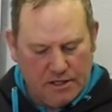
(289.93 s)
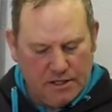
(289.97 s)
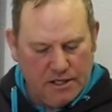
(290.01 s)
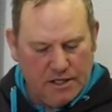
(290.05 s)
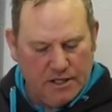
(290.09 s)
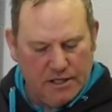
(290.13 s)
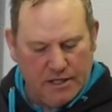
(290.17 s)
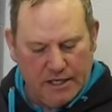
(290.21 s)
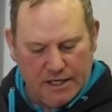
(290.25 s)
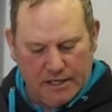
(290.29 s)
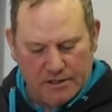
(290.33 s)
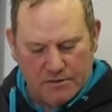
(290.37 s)

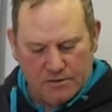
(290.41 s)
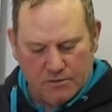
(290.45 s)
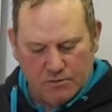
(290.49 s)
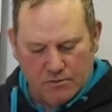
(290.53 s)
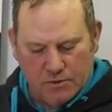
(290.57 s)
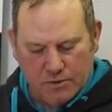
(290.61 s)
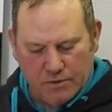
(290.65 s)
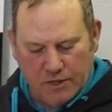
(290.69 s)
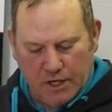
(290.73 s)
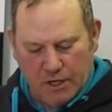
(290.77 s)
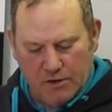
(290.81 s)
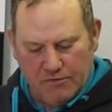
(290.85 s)
And then
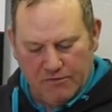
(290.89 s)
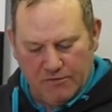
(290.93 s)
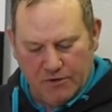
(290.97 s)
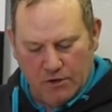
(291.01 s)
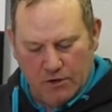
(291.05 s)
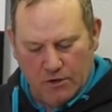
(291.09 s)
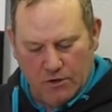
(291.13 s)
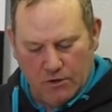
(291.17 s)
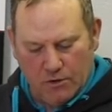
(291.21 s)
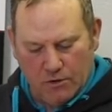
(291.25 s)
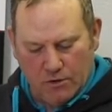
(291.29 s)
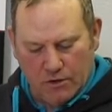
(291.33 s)
we'll go for
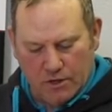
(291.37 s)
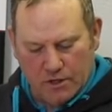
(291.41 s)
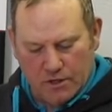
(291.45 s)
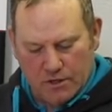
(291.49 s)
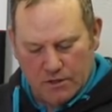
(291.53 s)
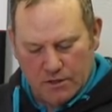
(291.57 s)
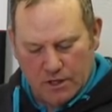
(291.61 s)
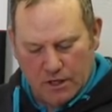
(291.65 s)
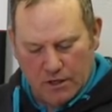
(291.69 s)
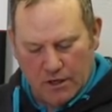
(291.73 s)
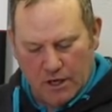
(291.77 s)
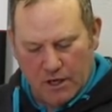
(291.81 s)
a hook.
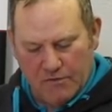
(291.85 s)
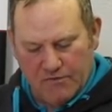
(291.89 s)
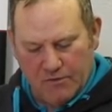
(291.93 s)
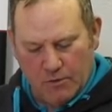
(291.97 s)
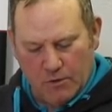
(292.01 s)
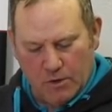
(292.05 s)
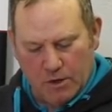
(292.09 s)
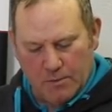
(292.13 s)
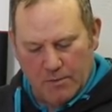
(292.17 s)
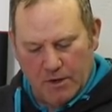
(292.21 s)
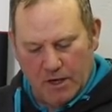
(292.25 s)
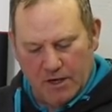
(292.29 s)
I'll go
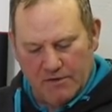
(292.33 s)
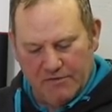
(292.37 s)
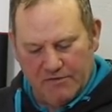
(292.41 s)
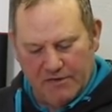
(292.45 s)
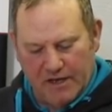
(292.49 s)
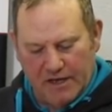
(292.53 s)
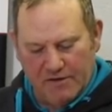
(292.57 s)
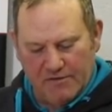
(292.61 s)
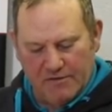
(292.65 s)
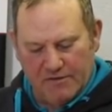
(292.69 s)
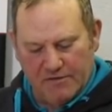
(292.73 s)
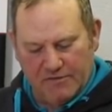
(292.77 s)
for one of my
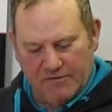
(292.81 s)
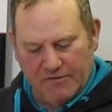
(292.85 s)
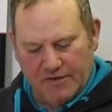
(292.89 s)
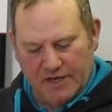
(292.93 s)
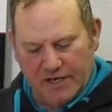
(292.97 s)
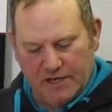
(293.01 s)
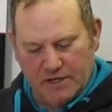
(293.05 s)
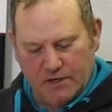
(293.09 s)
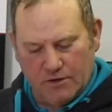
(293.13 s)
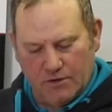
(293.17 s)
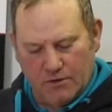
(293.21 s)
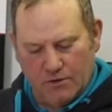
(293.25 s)
favorite
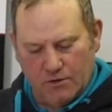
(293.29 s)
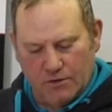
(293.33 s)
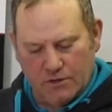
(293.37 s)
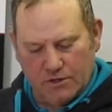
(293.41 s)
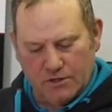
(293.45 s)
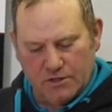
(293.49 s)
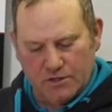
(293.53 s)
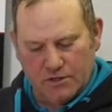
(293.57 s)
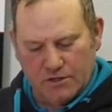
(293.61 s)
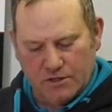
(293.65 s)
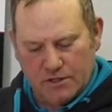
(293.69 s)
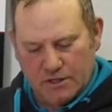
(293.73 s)
feeder
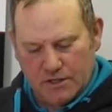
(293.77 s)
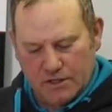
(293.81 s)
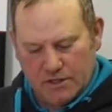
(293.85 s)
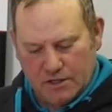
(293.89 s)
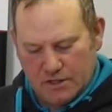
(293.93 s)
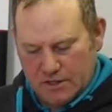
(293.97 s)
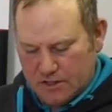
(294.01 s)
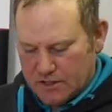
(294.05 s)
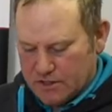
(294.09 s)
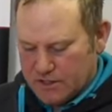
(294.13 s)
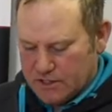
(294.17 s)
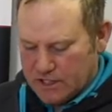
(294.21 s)
hooks,
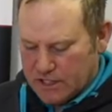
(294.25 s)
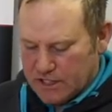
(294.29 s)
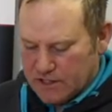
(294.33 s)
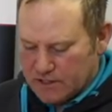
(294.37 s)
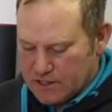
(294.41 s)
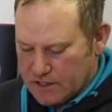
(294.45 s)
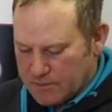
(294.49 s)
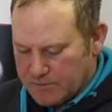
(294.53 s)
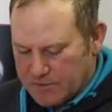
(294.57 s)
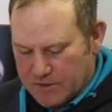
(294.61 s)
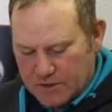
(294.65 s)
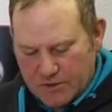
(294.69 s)
seeing
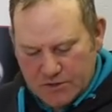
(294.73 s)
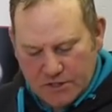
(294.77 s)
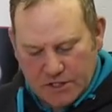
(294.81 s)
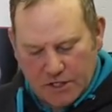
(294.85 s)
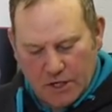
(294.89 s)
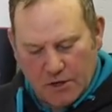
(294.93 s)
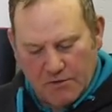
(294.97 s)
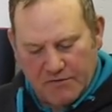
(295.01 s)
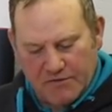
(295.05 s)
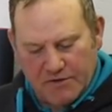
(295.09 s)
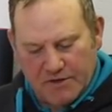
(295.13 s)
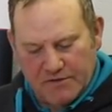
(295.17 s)
as I'm using
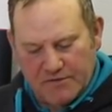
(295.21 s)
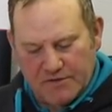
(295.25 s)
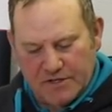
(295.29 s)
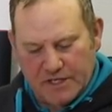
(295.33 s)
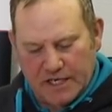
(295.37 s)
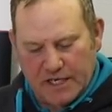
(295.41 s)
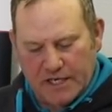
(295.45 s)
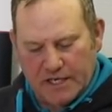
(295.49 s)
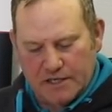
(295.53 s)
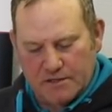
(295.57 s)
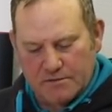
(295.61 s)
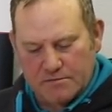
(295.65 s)

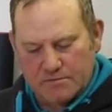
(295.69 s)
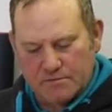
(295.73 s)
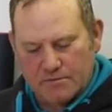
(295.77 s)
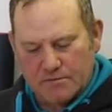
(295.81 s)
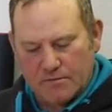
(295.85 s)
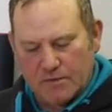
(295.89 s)
015.